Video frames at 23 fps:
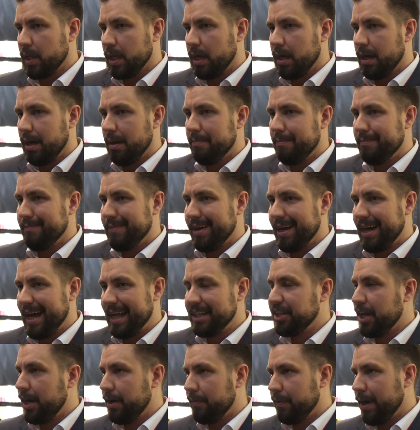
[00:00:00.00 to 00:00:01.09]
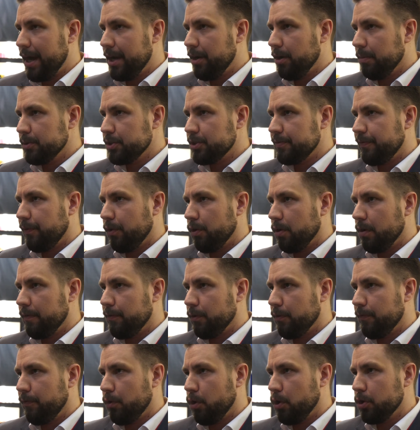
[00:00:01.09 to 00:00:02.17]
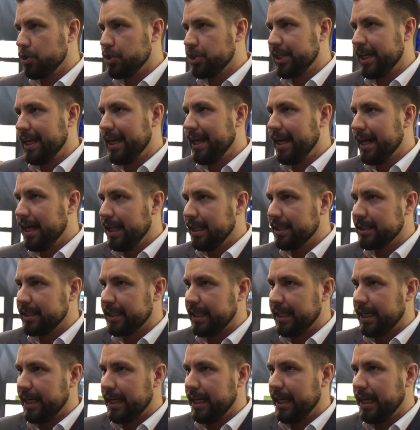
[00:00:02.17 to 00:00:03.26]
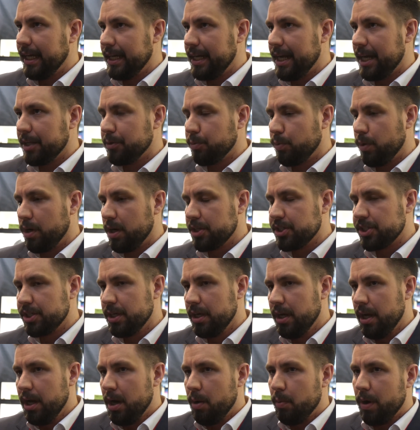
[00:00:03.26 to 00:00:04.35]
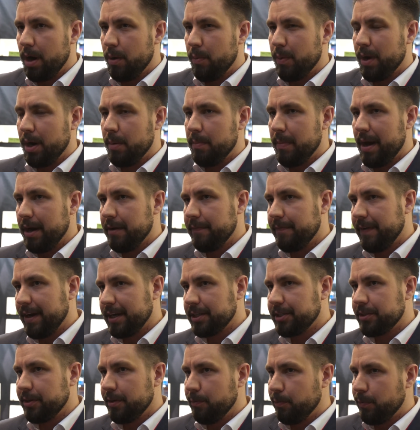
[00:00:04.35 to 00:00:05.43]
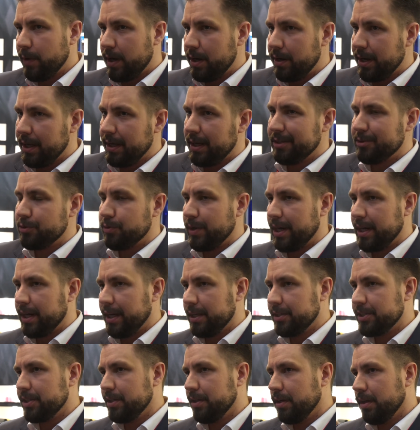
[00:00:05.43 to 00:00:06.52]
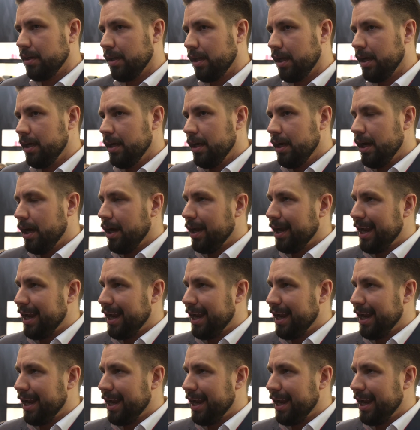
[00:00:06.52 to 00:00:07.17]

um, antenna radomes for for 4G LTE networks, where we are manufacturing very traditional uh,